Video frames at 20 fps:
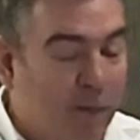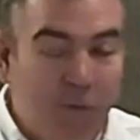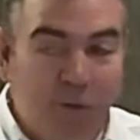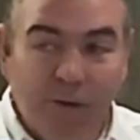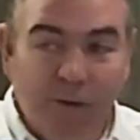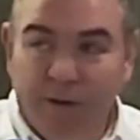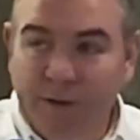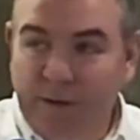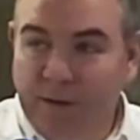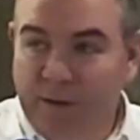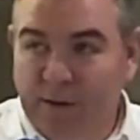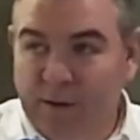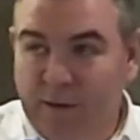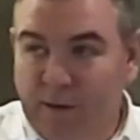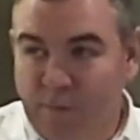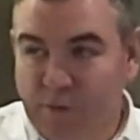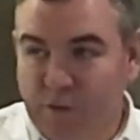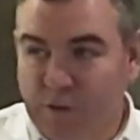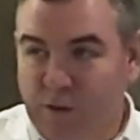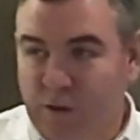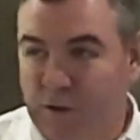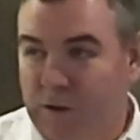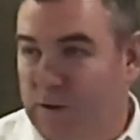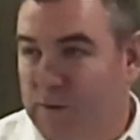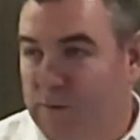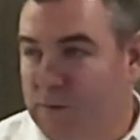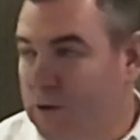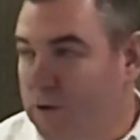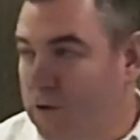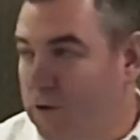one, and that
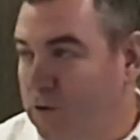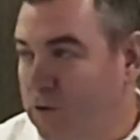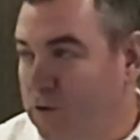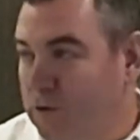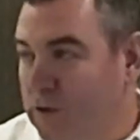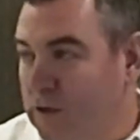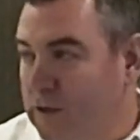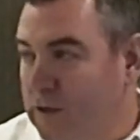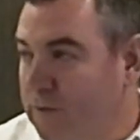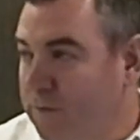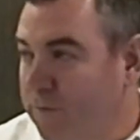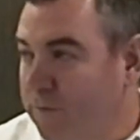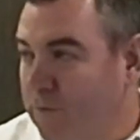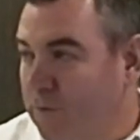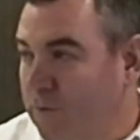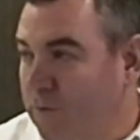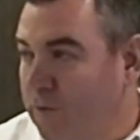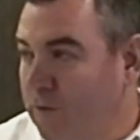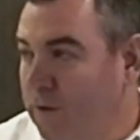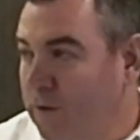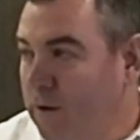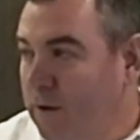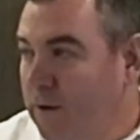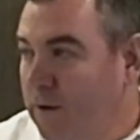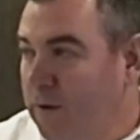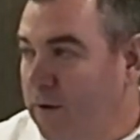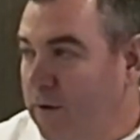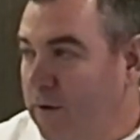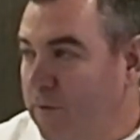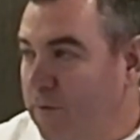was a huge success for
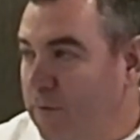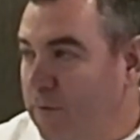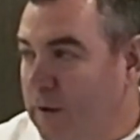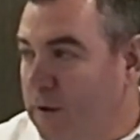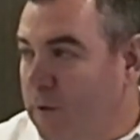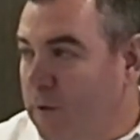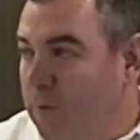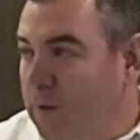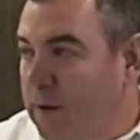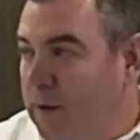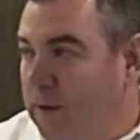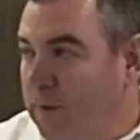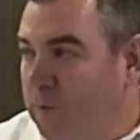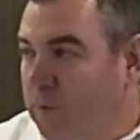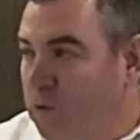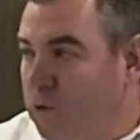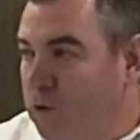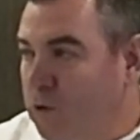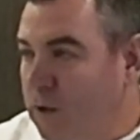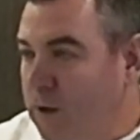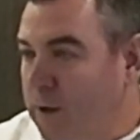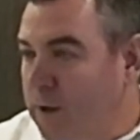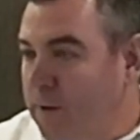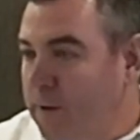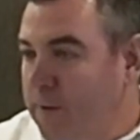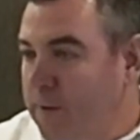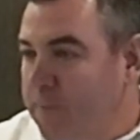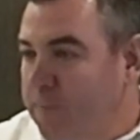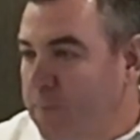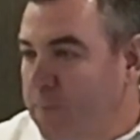that company. It was,
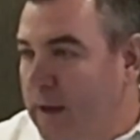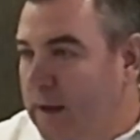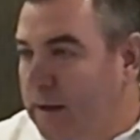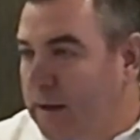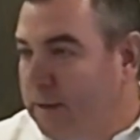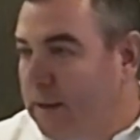and at